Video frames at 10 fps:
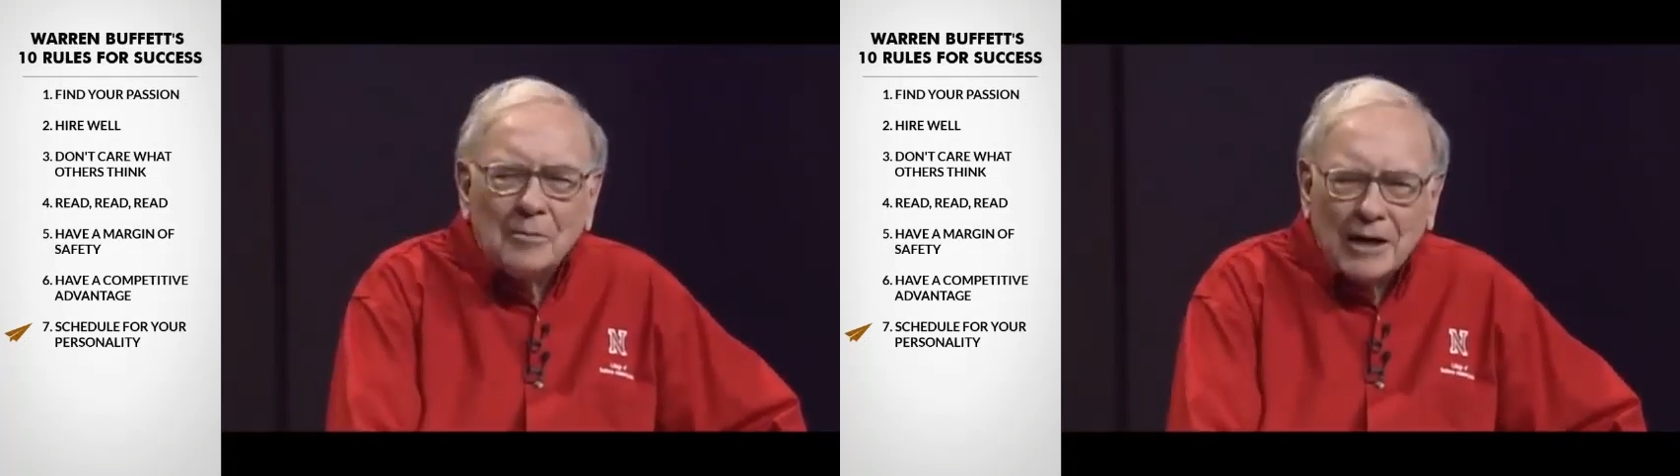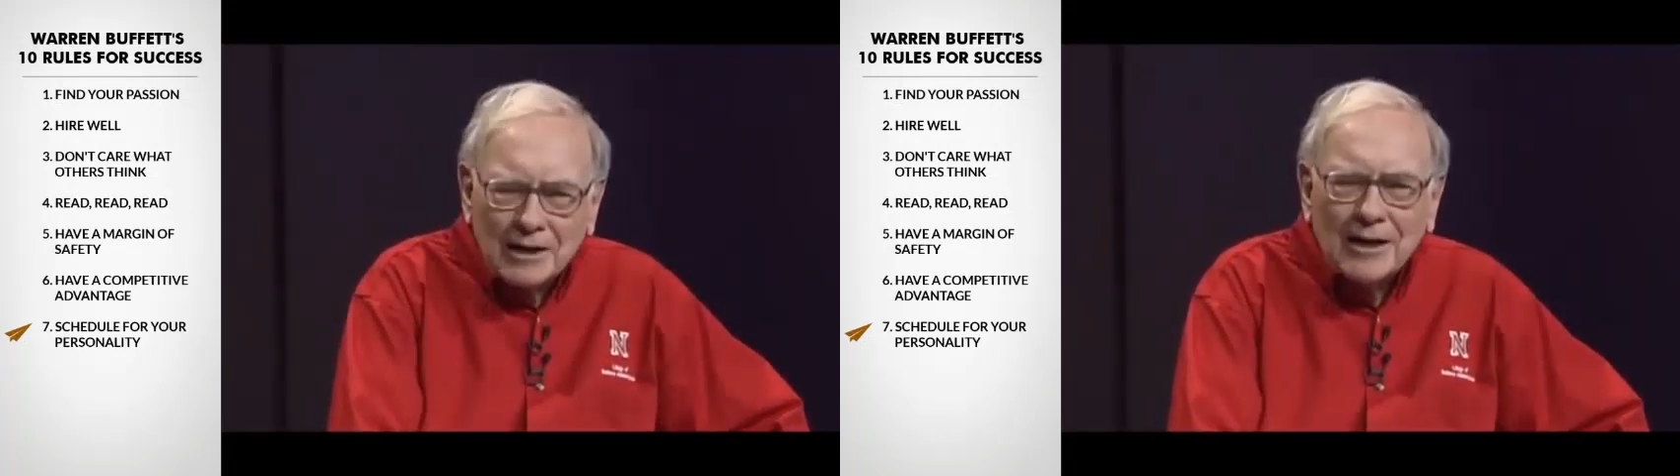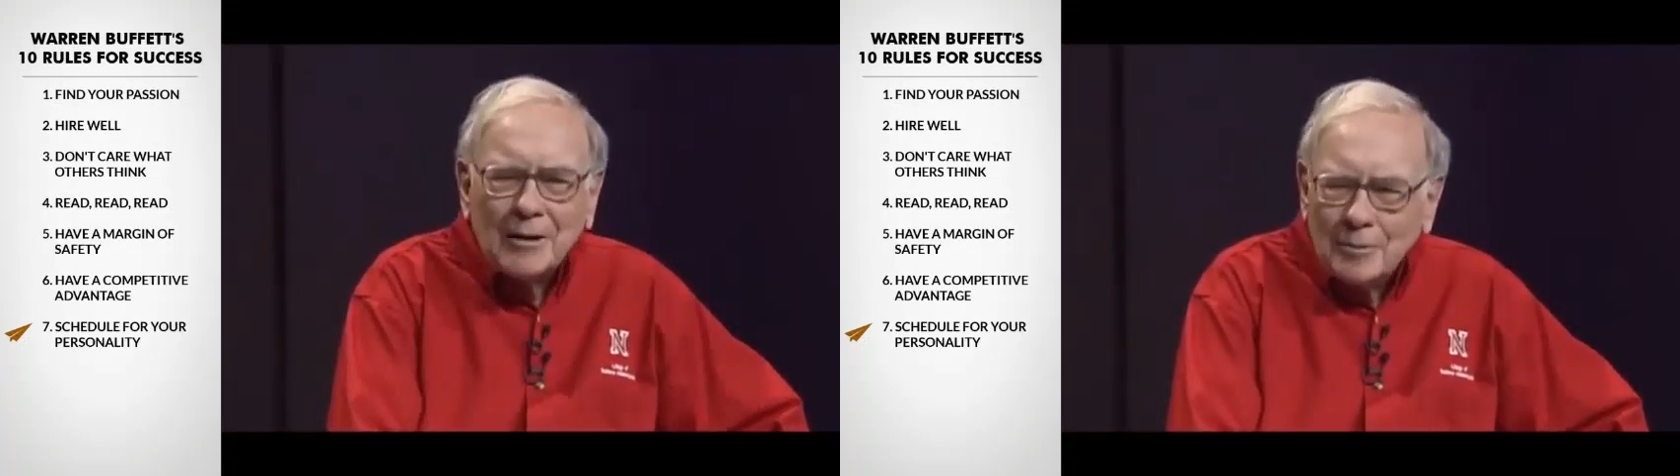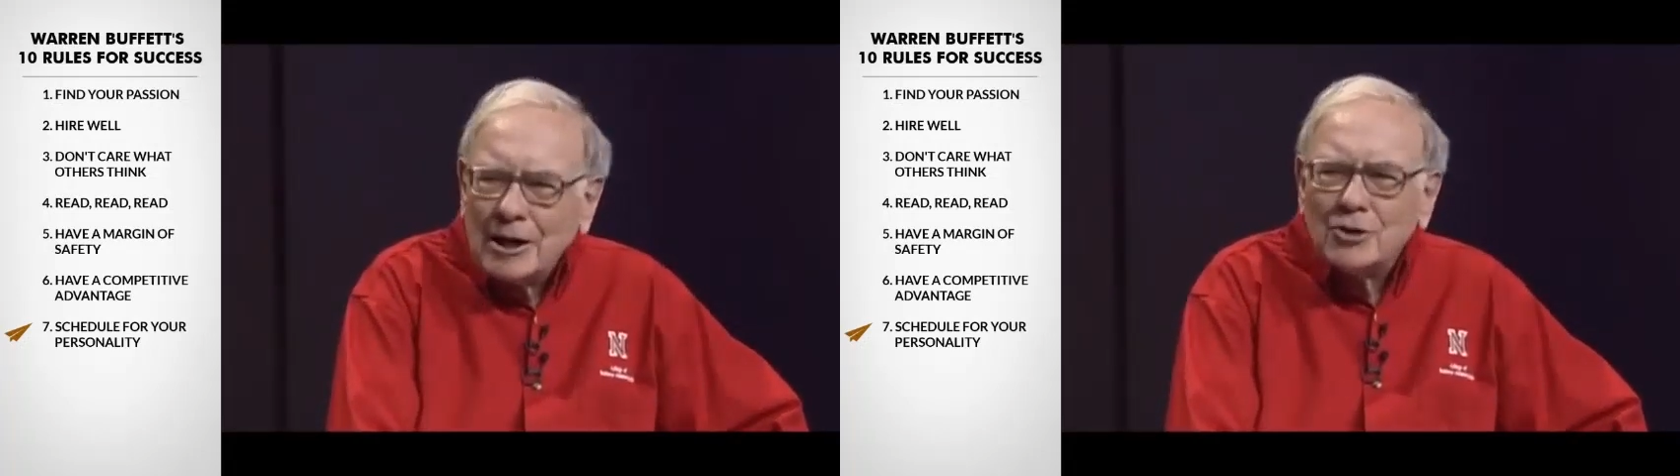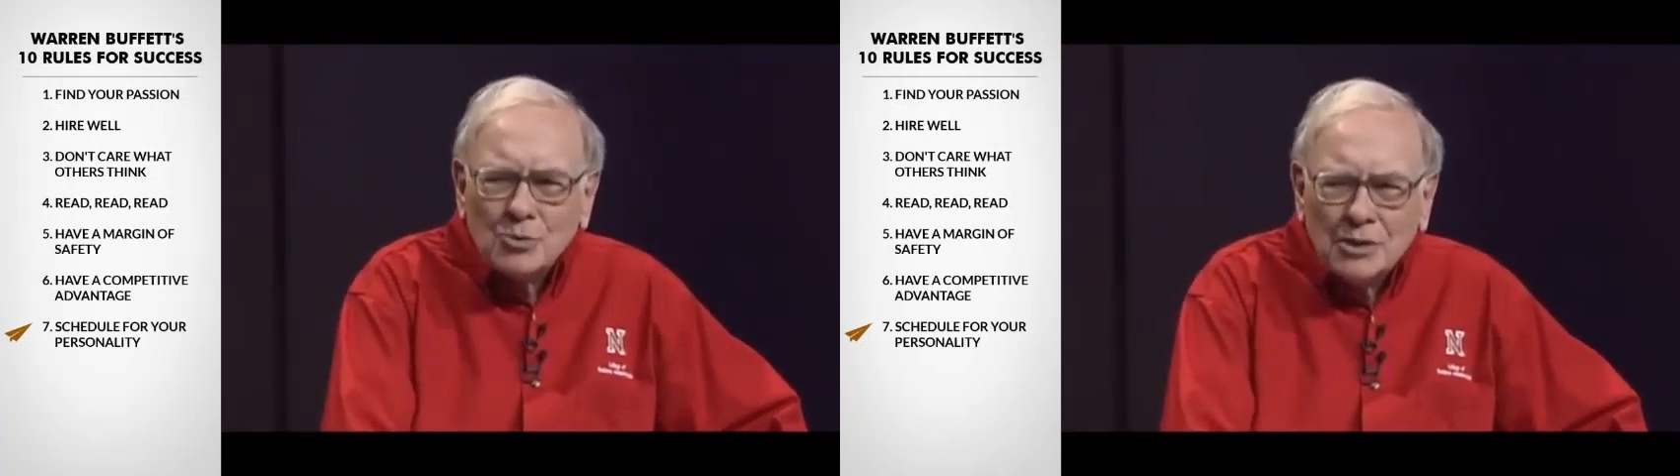But
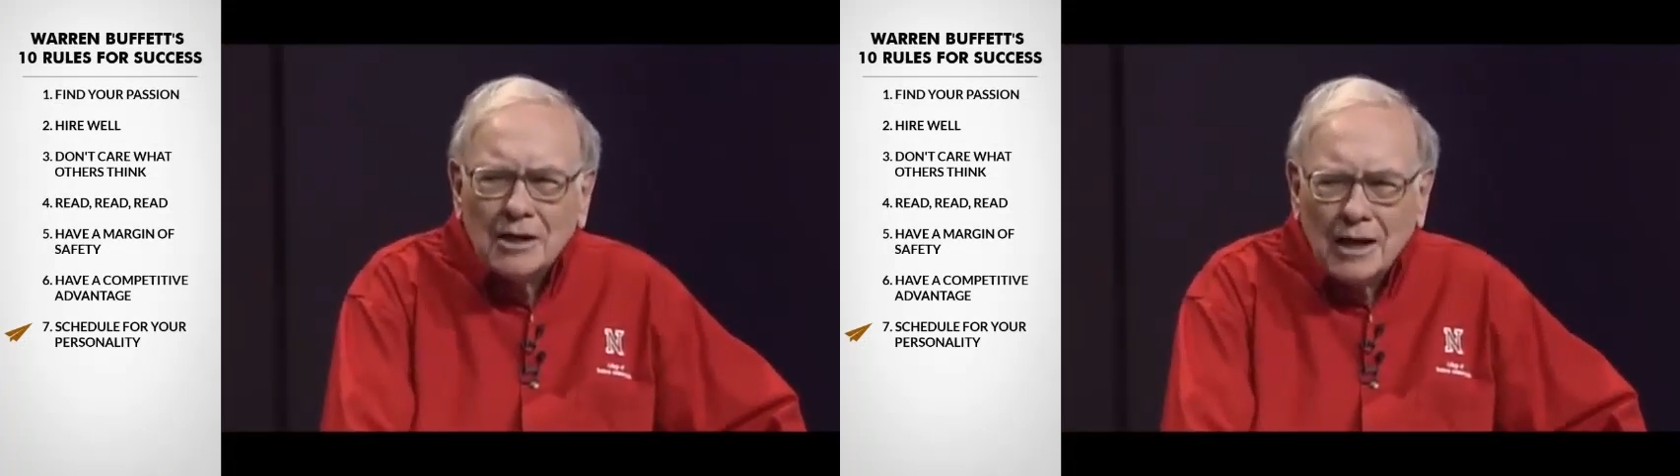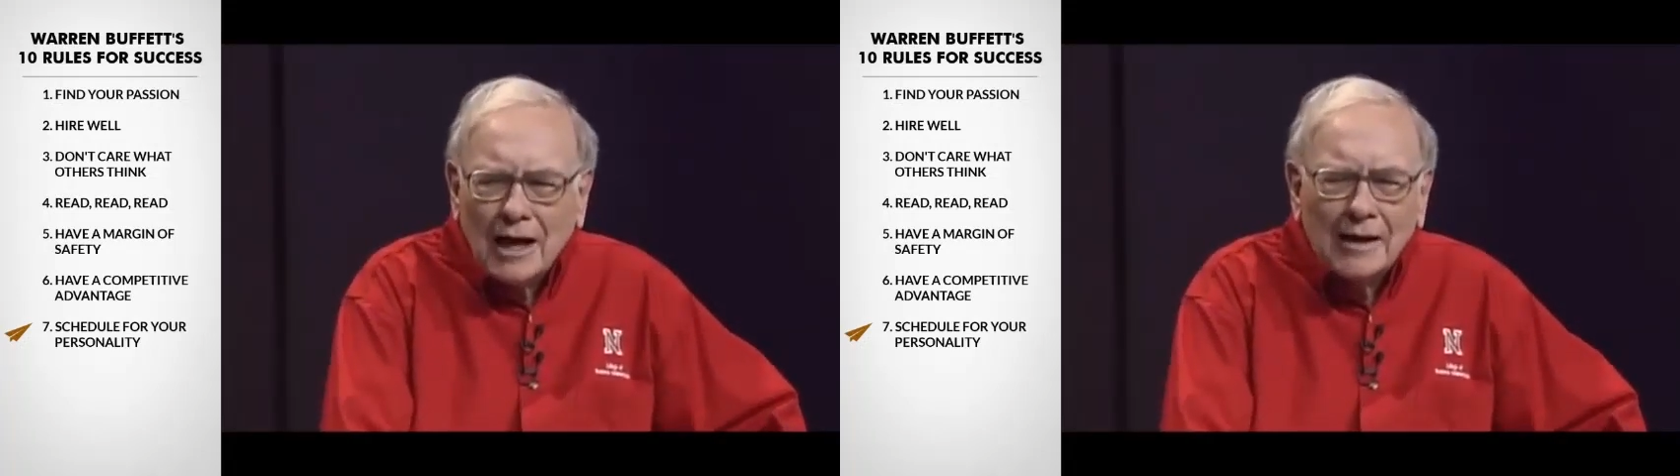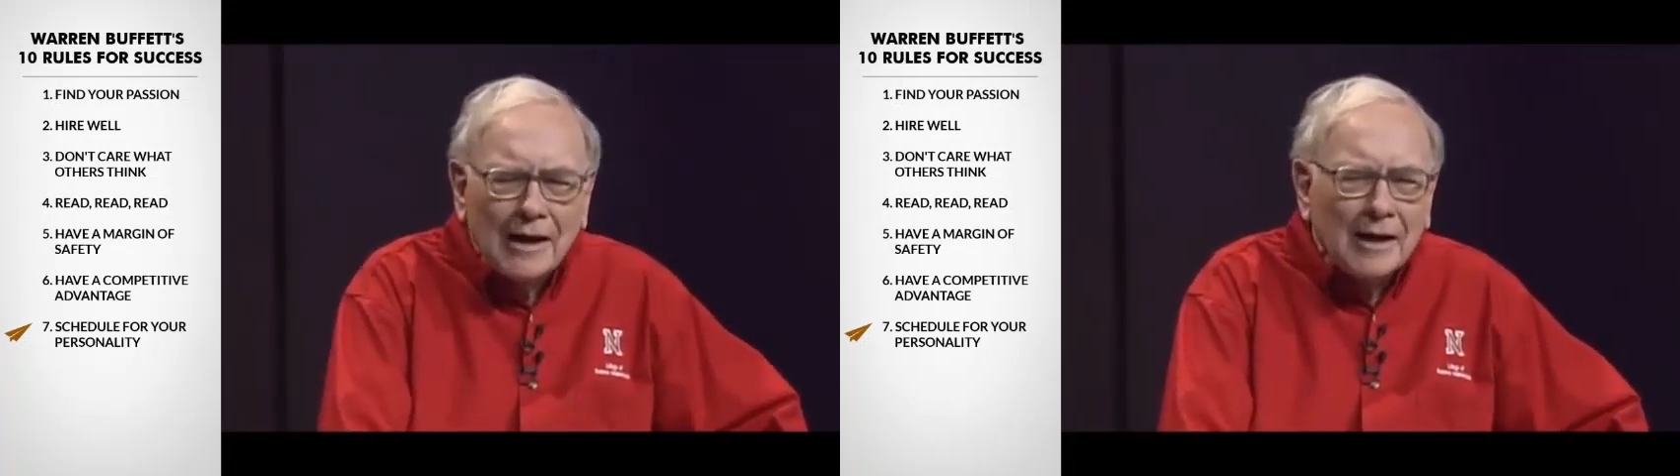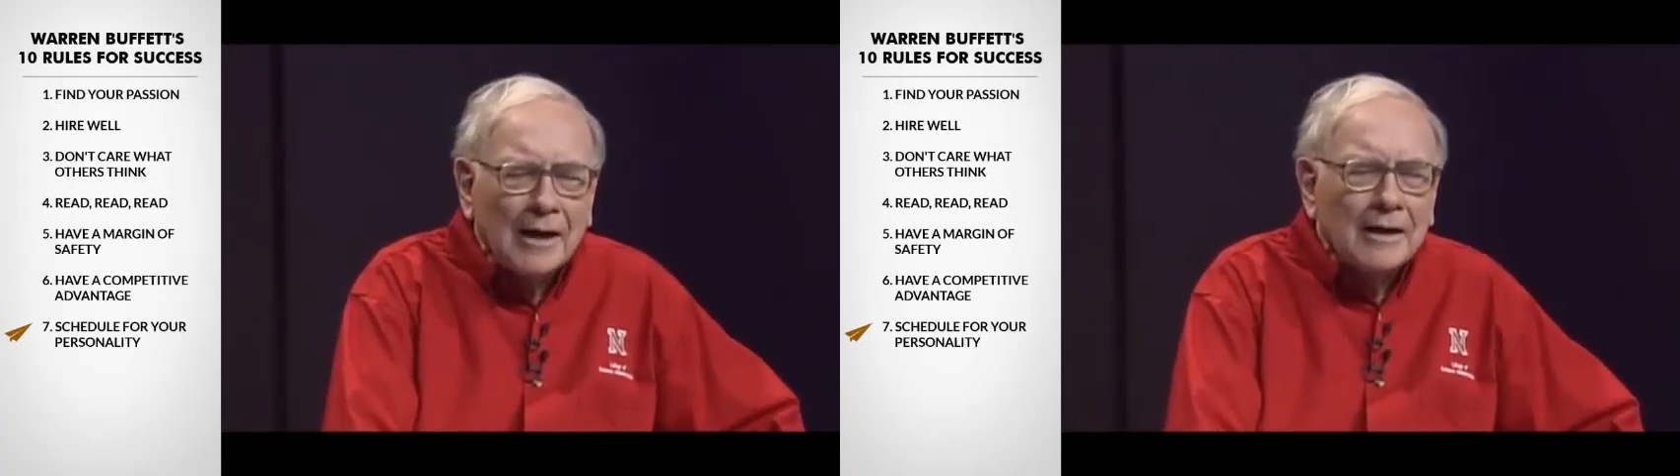I do read a lot, and